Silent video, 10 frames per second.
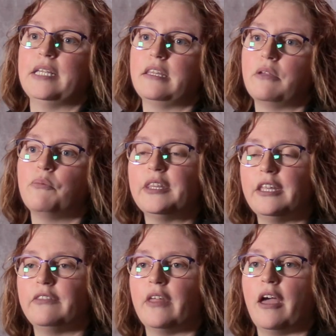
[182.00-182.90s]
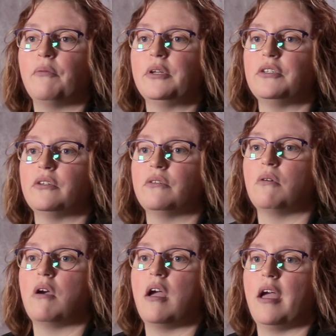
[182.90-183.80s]
And then within that, we
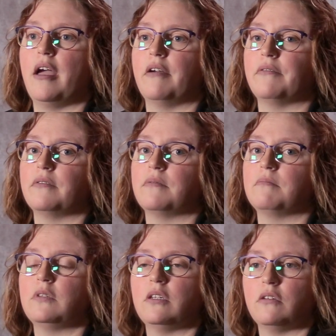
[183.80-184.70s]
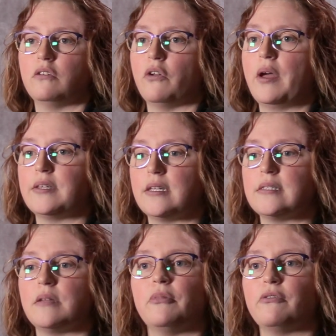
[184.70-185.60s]
do have, as I
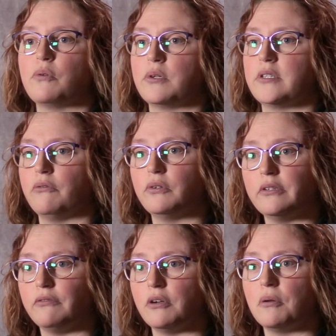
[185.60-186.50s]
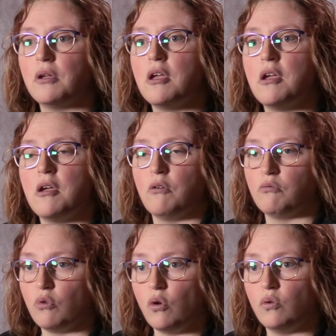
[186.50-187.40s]
said before, several different
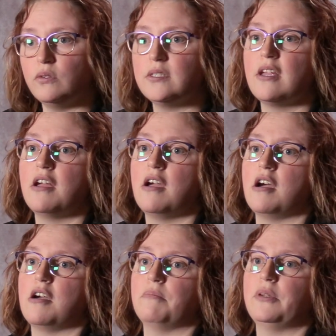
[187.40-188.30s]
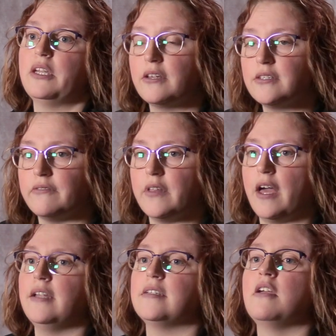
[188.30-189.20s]
roles because of
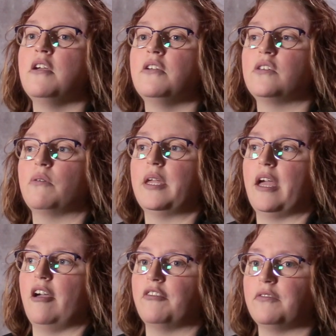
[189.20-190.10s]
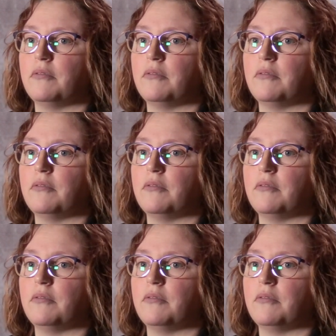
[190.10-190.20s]
that. So we have